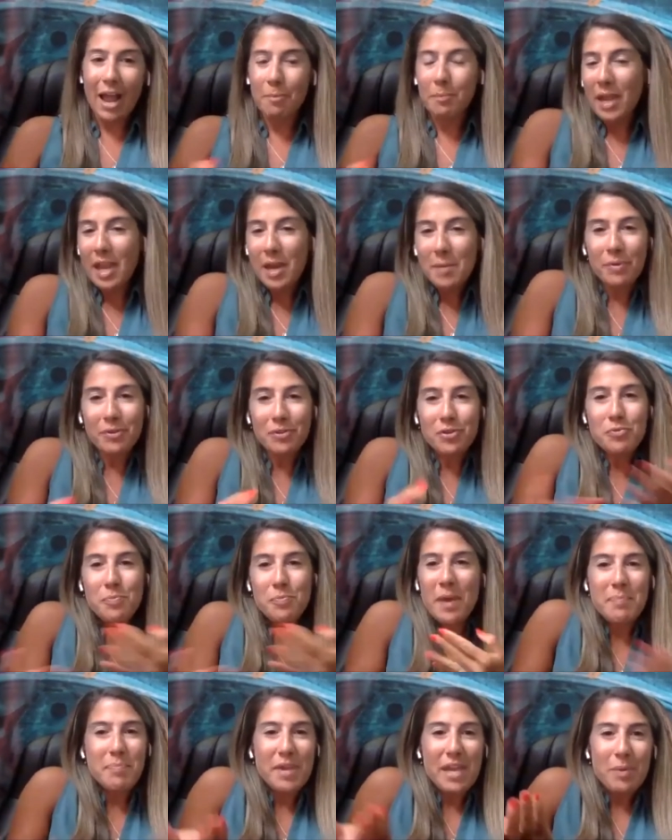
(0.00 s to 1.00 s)
April, you
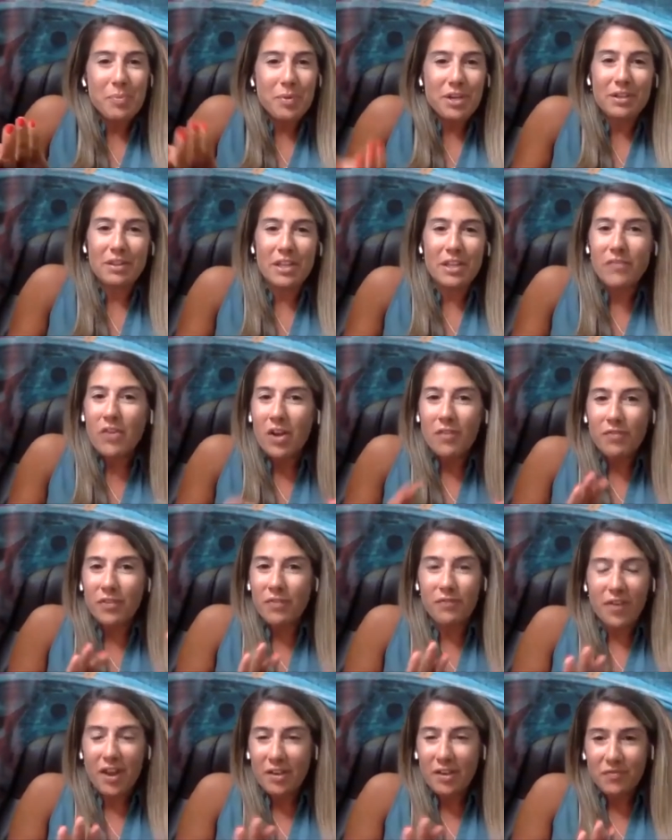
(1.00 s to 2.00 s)
might be able to live off
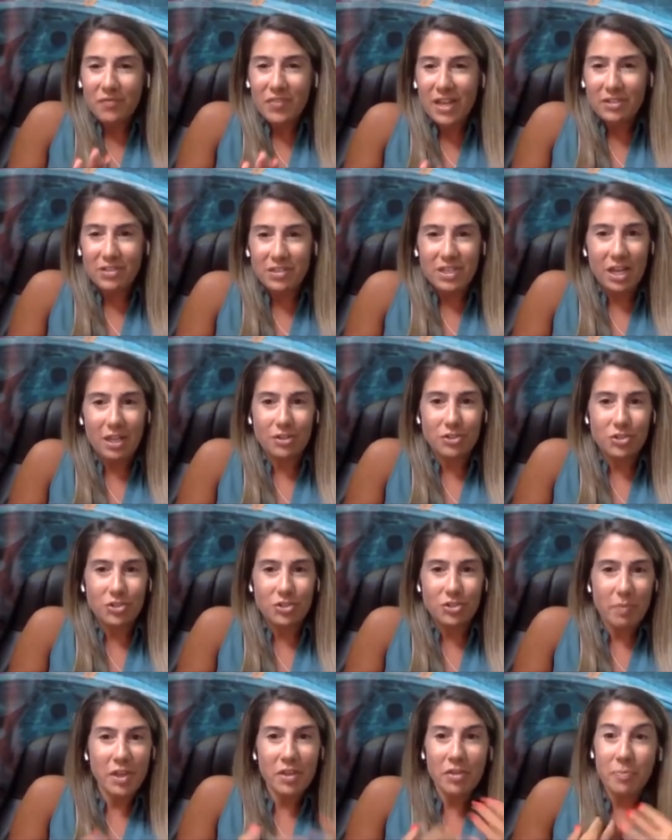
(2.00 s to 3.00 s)
of $5,000 a
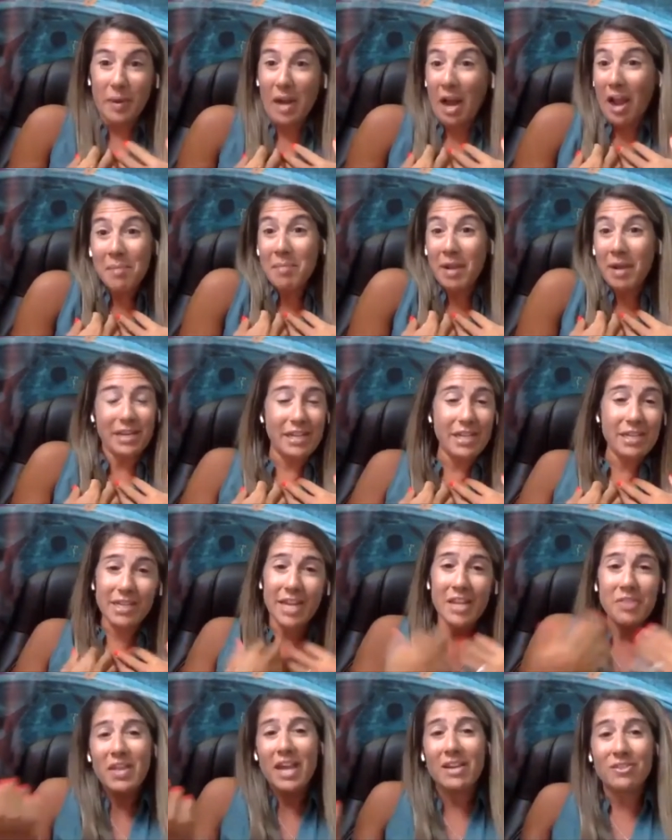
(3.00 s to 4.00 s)
month, but I might need
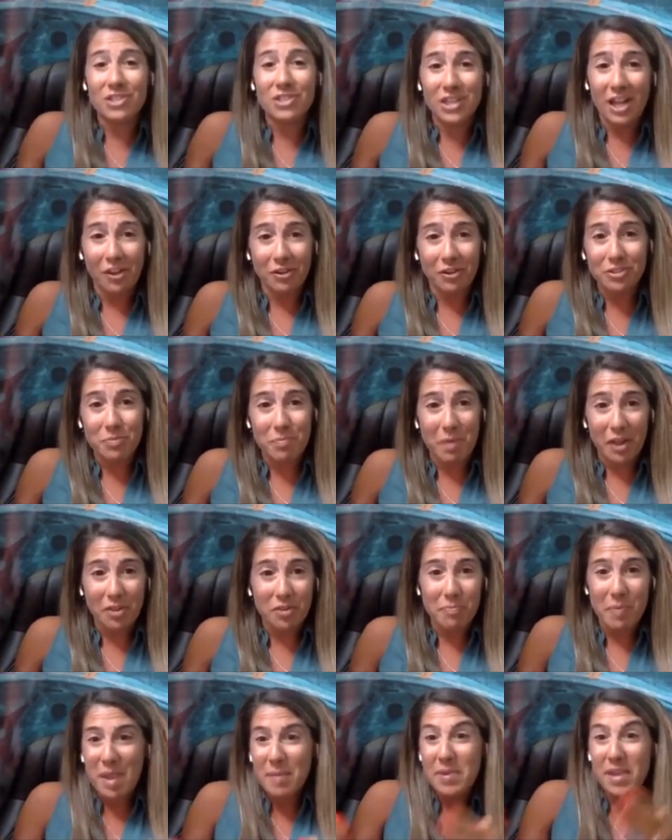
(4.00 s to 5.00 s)
$10,000 a month.
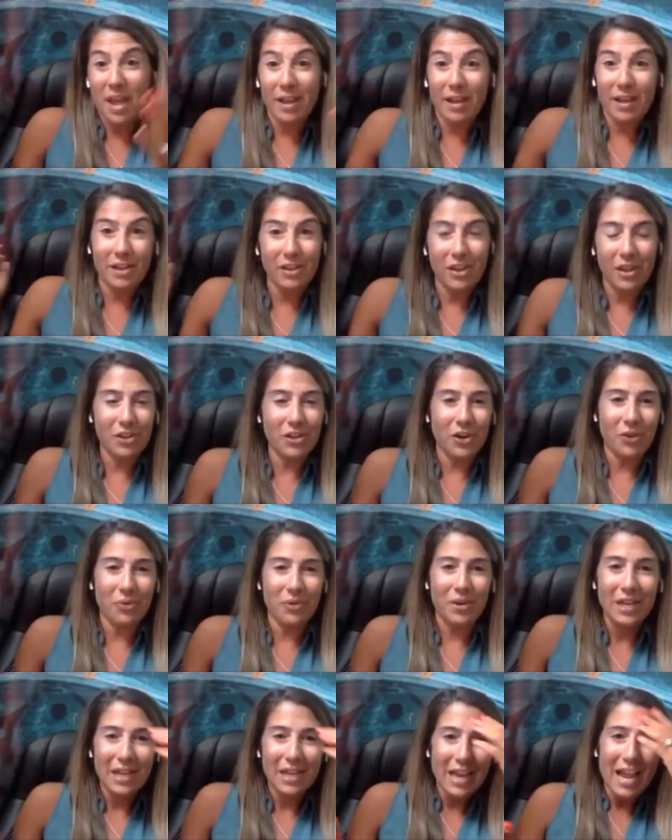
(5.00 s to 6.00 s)
Maybe I, right. you know,
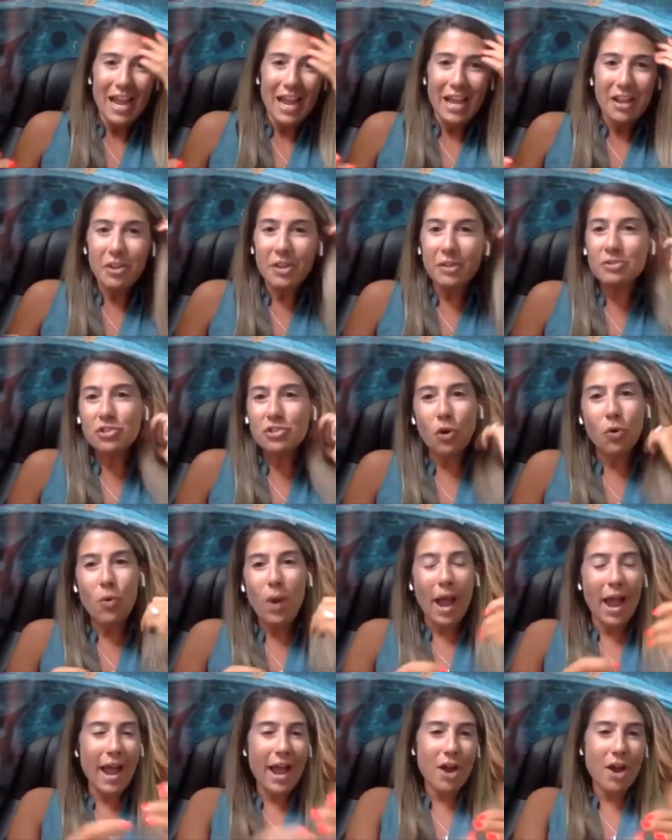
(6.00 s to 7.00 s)
so
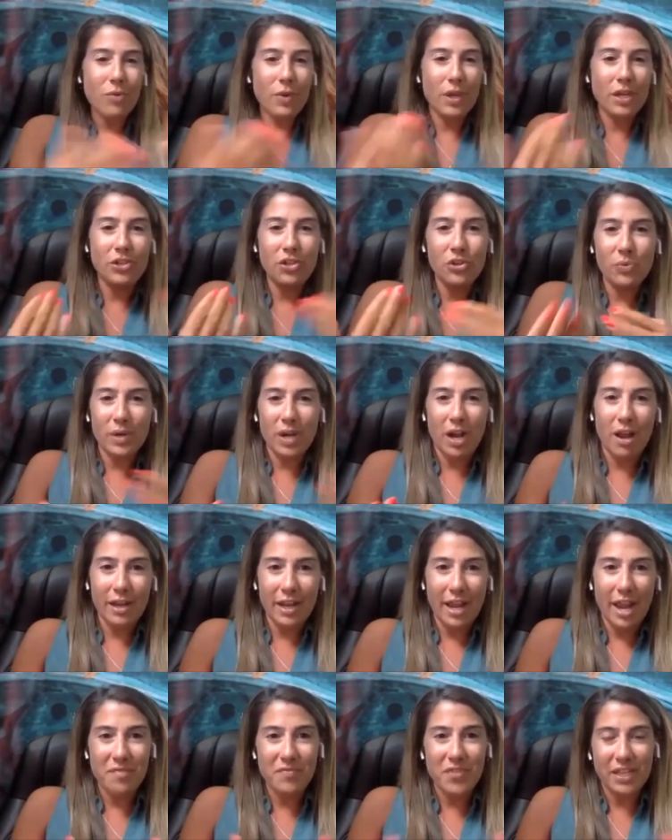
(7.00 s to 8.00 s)
how can you and I
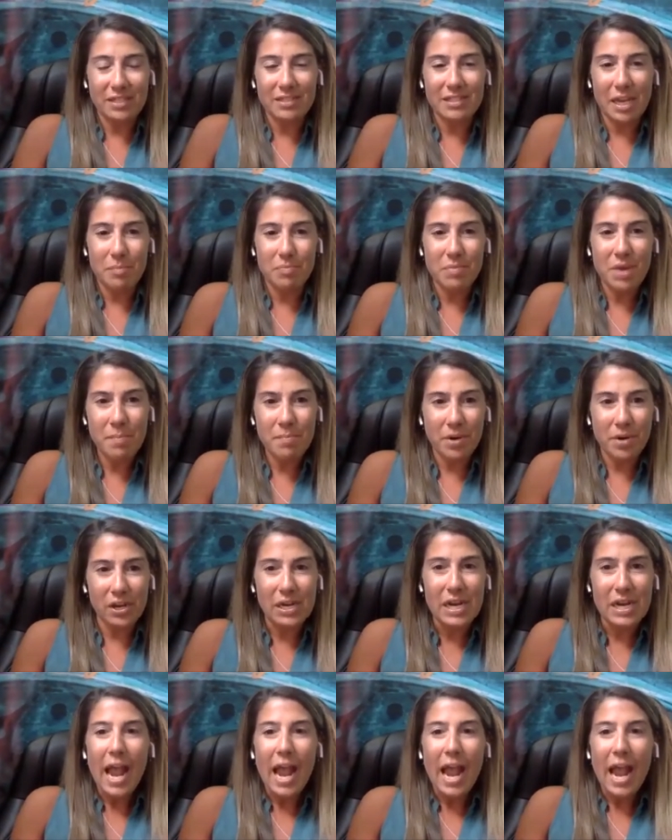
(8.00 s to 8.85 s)
have that same number?